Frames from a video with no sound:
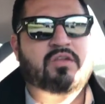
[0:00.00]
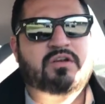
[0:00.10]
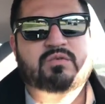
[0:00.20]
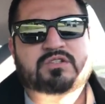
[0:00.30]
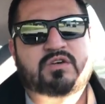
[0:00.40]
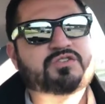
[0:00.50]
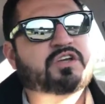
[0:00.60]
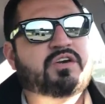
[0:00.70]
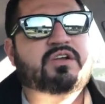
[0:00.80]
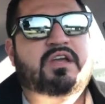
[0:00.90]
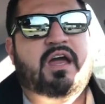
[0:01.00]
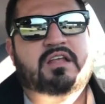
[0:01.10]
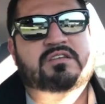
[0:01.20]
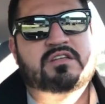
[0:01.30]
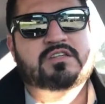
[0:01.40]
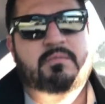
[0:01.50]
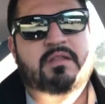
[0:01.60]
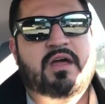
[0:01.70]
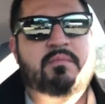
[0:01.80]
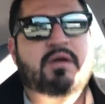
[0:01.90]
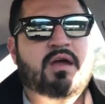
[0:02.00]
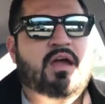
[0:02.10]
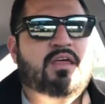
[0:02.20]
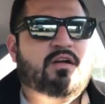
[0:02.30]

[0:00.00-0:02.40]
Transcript: There was no security gates on some of them.